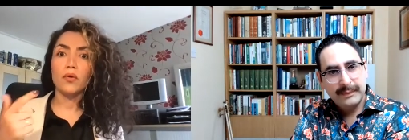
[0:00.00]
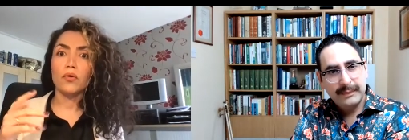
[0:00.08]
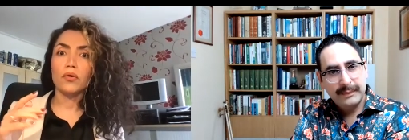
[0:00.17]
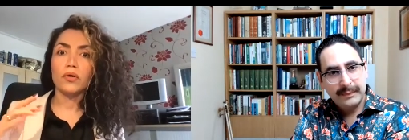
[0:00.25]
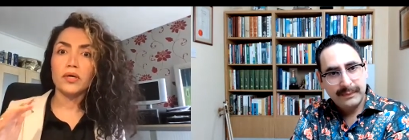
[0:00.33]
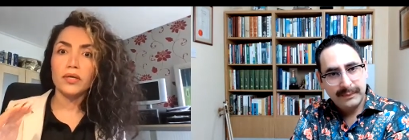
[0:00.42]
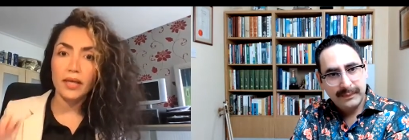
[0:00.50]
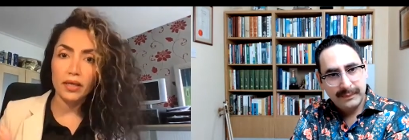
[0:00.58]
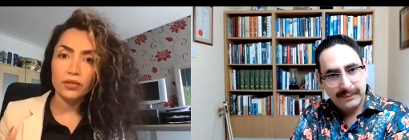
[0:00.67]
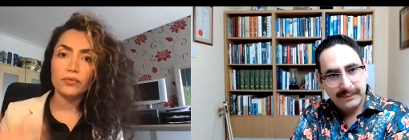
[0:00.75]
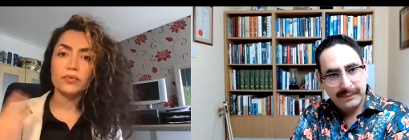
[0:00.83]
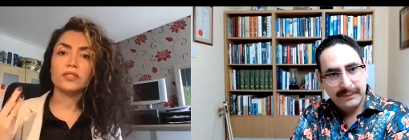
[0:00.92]
Speaker 1: or they get
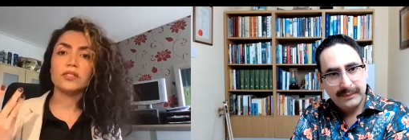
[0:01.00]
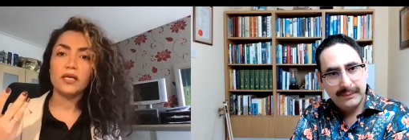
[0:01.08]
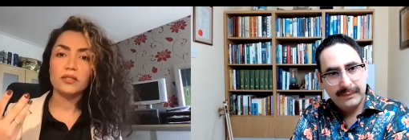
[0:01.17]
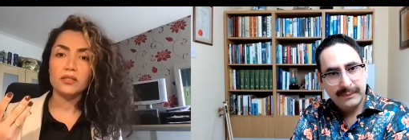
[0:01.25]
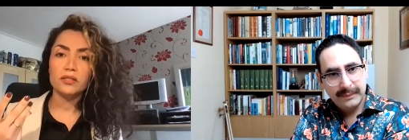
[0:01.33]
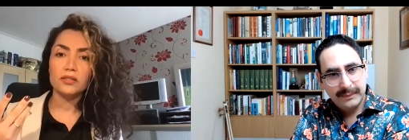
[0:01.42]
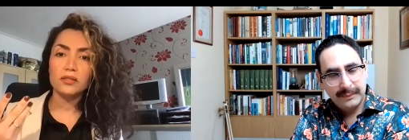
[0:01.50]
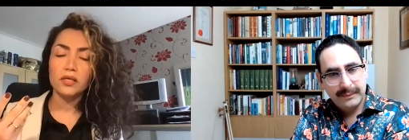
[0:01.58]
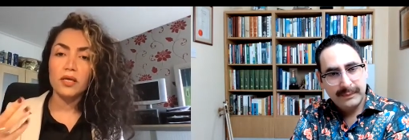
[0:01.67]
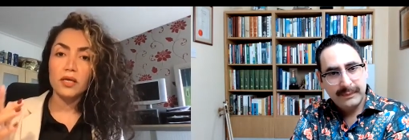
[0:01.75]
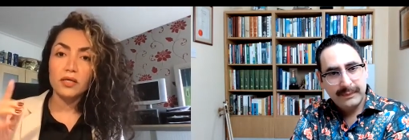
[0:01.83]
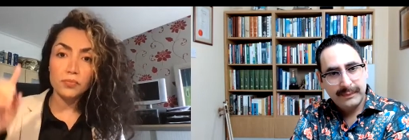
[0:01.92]
irritated
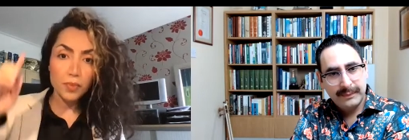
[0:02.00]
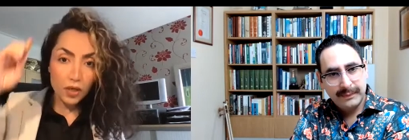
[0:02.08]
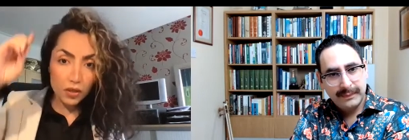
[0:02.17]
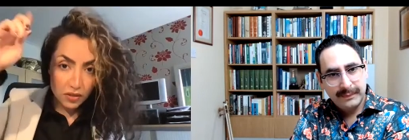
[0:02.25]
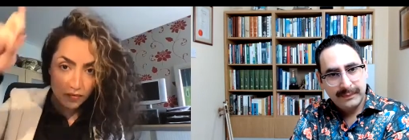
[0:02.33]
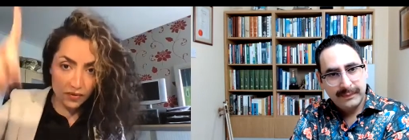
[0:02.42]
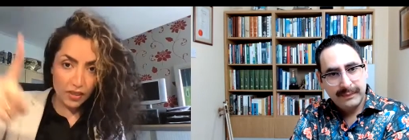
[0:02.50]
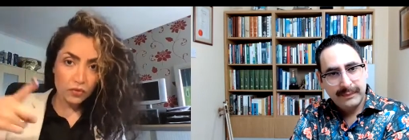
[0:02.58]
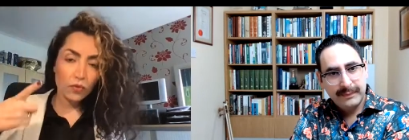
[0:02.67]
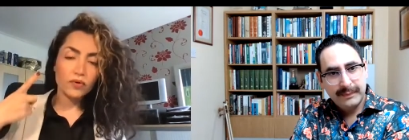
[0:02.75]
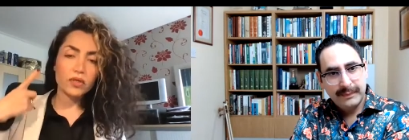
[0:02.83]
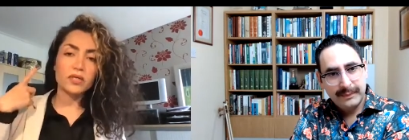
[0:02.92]
is because of that
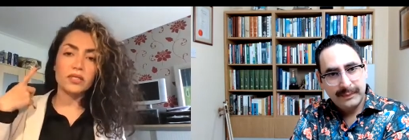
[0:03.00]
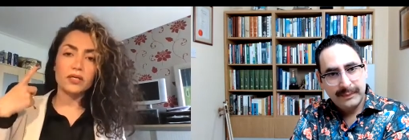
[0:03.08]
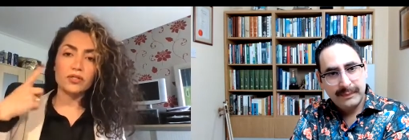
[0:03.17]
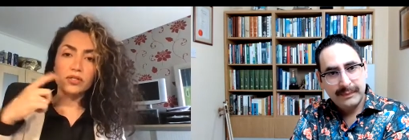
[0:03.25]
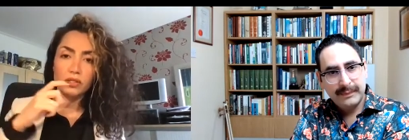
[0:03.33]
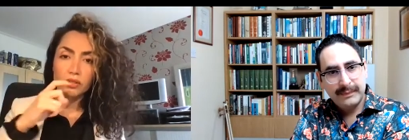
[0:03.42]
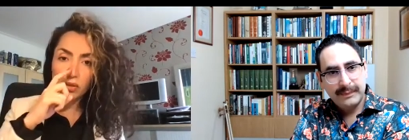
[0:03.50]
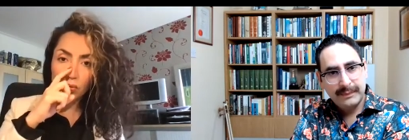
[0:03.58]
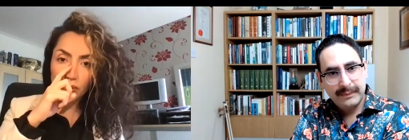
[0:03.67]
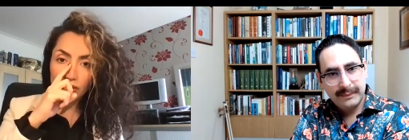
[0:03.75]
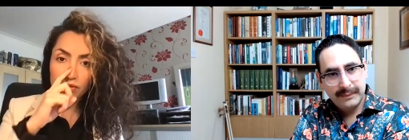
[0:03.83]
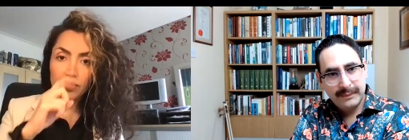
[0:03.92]
overconnection
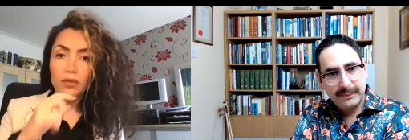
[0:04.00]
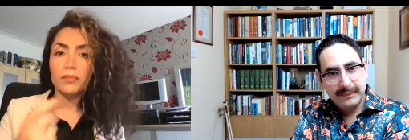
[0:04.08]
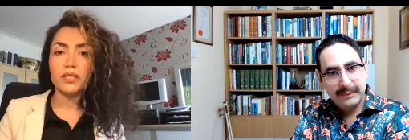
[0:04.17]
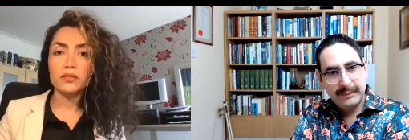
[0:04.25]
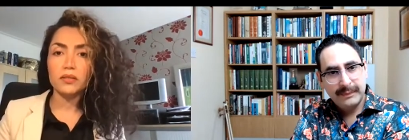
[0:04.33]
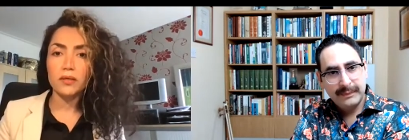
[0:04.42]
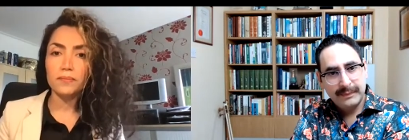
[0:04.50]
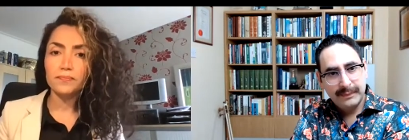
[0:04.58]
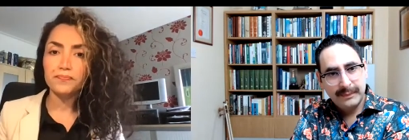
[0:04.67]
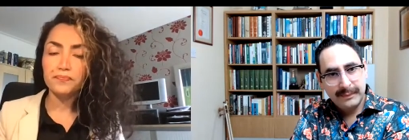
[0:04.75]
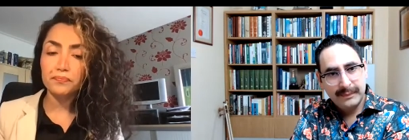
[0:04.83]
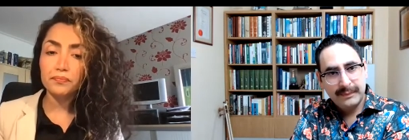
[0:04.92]
with amygdala.
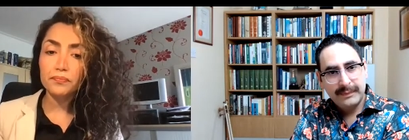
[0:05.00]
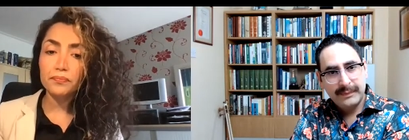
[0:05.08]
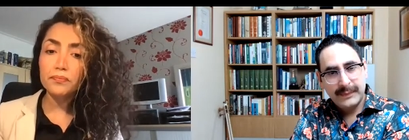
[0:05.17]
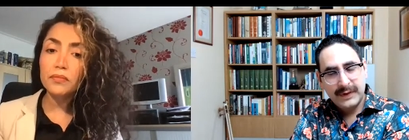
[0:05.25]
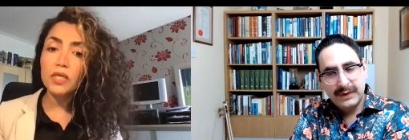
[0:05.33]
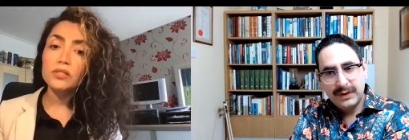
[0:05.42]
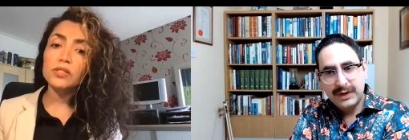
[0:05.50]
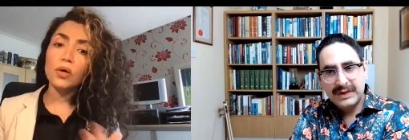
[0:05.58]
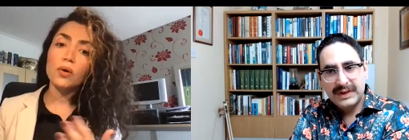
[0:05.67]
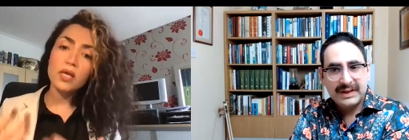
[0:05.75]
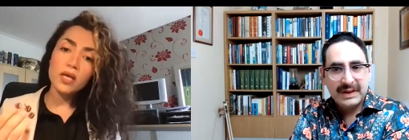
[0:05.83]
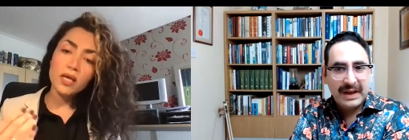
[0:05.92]
Speaker 2: So,
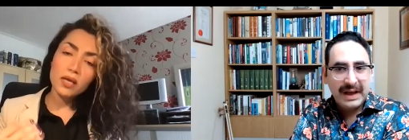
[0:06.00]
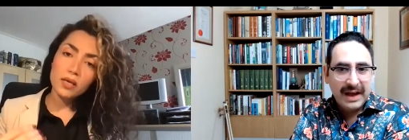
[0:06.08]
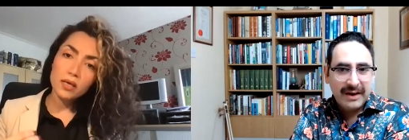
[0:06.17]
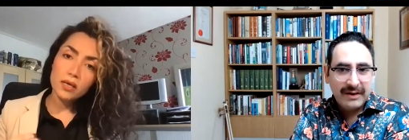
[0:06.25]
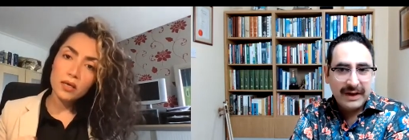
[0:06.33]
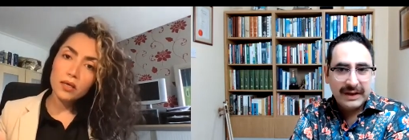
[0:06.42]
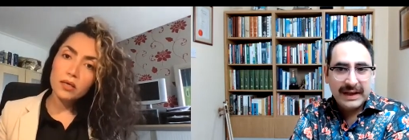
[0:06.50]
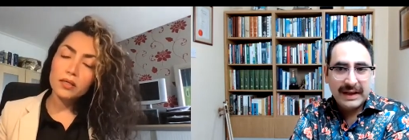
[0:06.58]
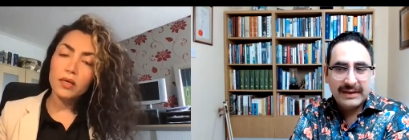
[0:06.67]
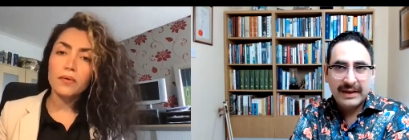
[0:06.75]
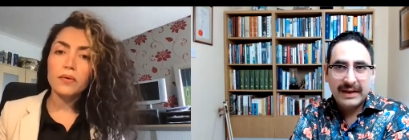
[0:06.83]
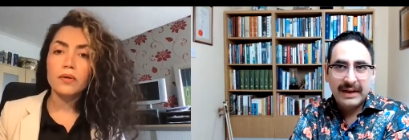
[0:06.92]
so this is the area
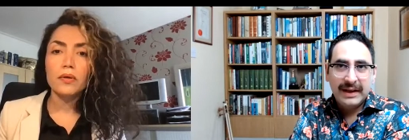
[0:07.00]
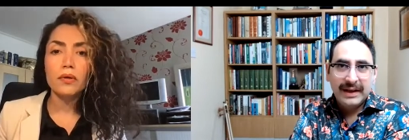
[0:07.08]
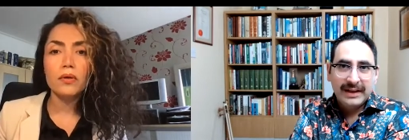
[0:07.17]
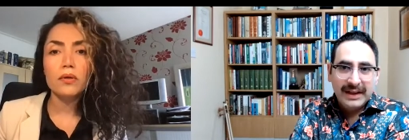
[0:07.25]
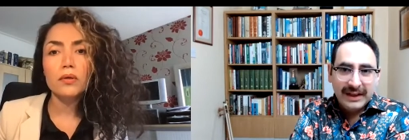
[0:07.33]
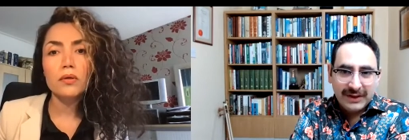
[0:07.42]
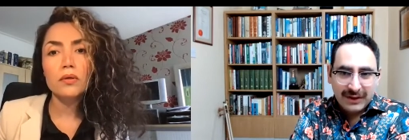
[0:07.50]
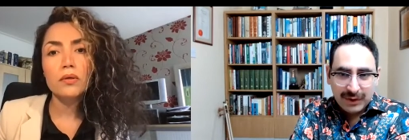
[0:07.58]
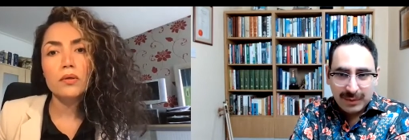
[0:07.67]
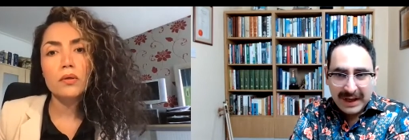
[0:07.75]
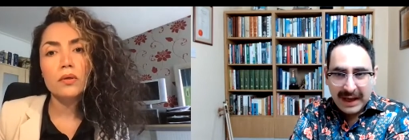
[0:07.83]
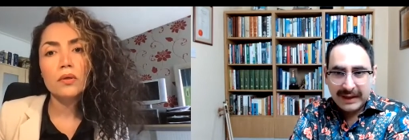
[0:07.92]
that needs to
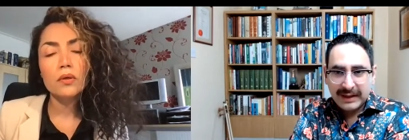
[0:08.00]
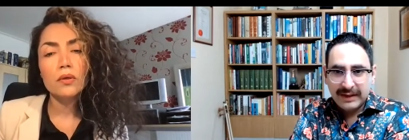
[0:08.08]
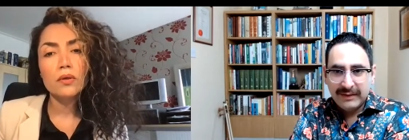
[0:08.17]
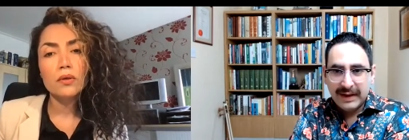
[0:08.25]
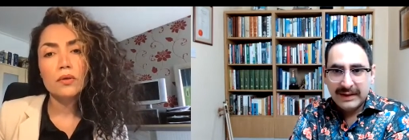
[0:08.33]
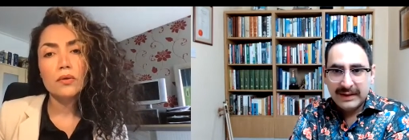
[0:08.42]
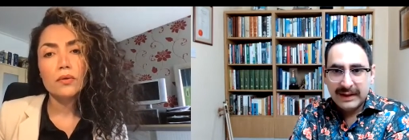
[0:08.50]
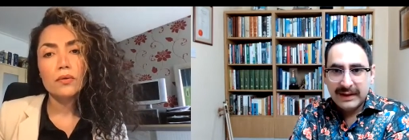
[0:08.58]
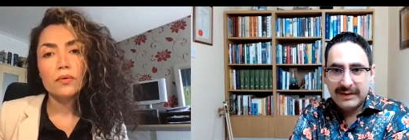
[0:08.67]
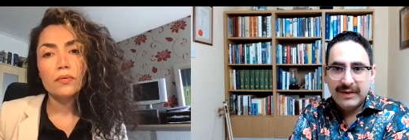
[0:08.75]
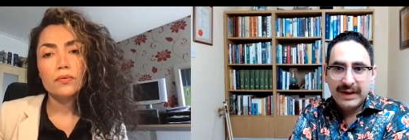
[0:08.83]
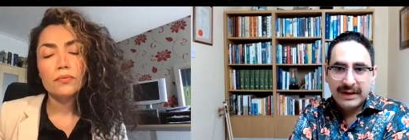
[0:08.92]
be
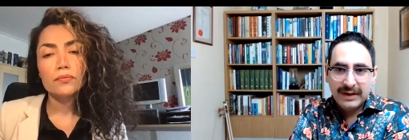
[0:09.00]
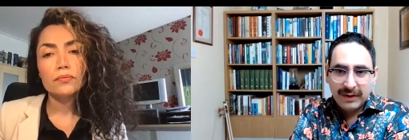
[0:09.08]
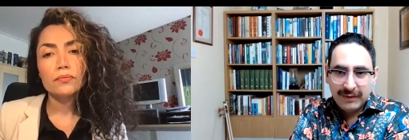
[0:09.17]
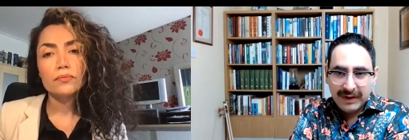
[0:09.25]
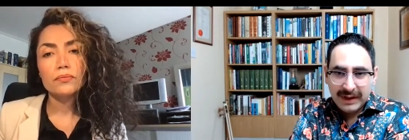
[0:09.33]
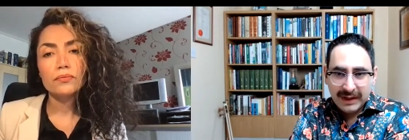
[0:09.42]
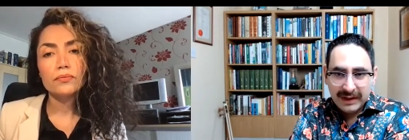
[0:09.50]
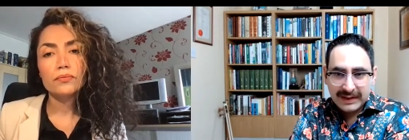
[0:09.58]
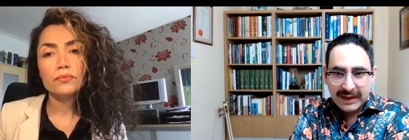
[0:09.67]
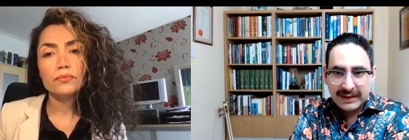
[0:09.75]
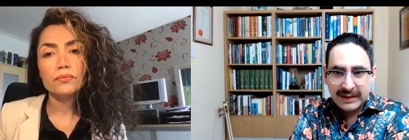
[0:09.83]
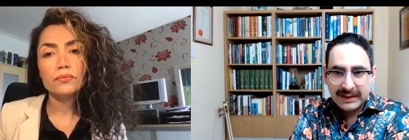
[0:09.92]
activated when you hear
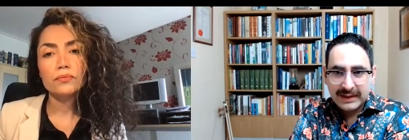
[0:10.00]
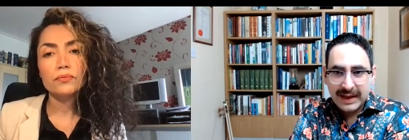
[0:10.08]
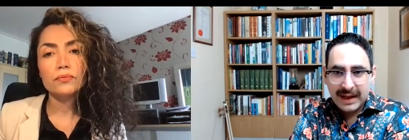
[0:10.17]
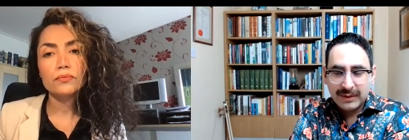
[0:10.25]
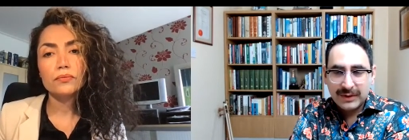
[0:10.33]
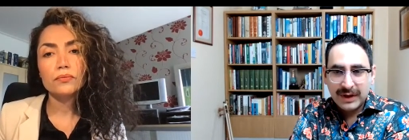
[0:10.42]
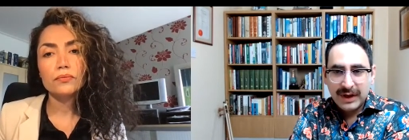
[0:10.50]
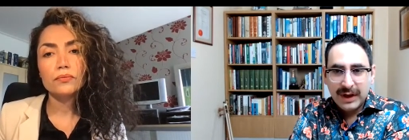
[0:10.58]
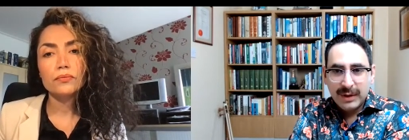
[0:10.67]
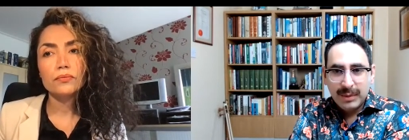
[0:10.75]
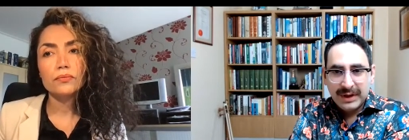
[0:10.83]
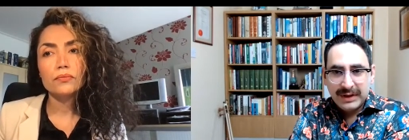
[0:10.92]
certain sounds,
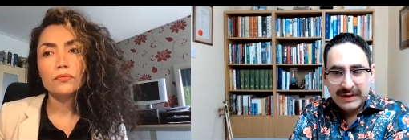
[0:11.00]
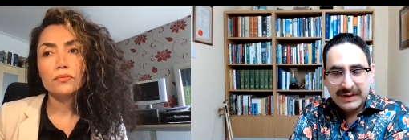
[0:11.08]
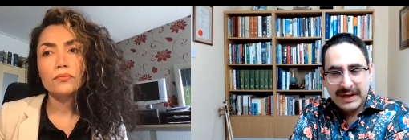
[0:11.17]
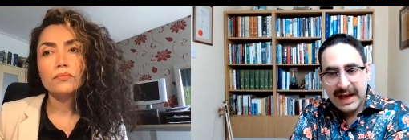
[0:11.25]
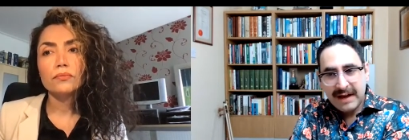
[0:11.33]
but it doesn't